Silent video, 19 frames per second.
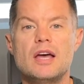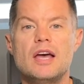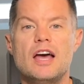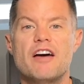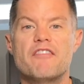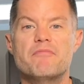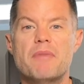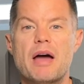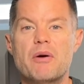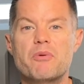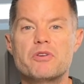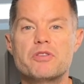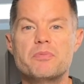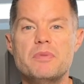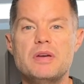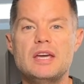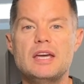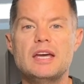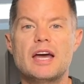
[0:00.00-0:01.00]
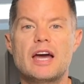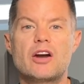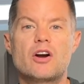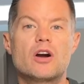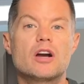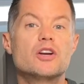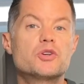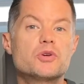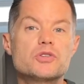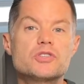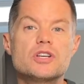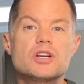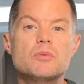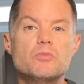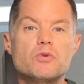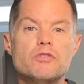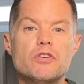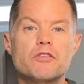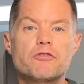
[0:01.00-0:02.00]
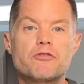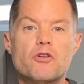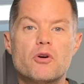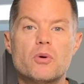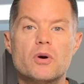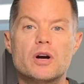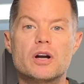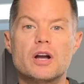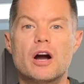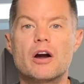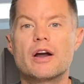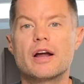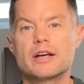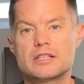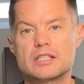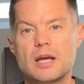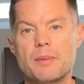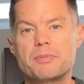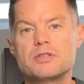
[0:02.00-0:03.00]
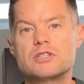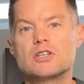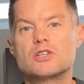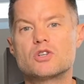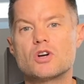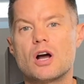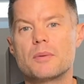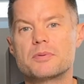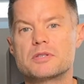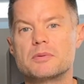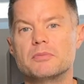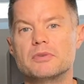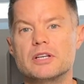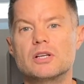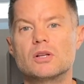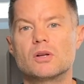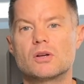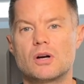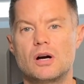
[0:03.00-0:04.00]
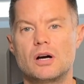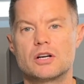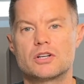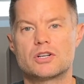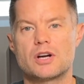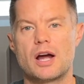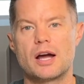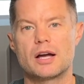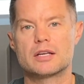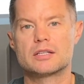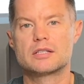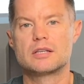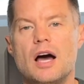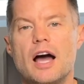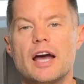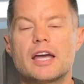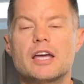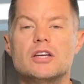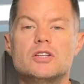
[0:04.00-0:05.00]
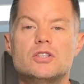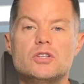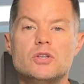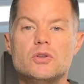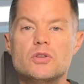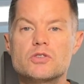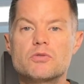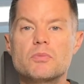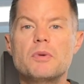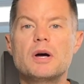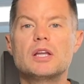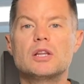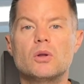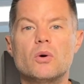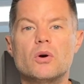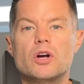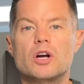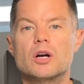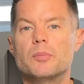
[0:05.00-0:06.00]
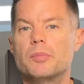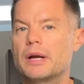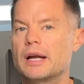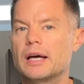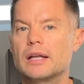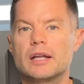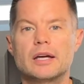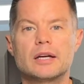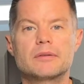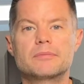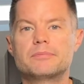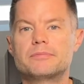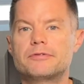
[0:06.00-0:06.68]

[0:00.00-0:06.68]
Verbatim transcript: have met with me, and are interested in moving forward, our next step is to drop some legal contracts. I can do this with my lawyer, but at like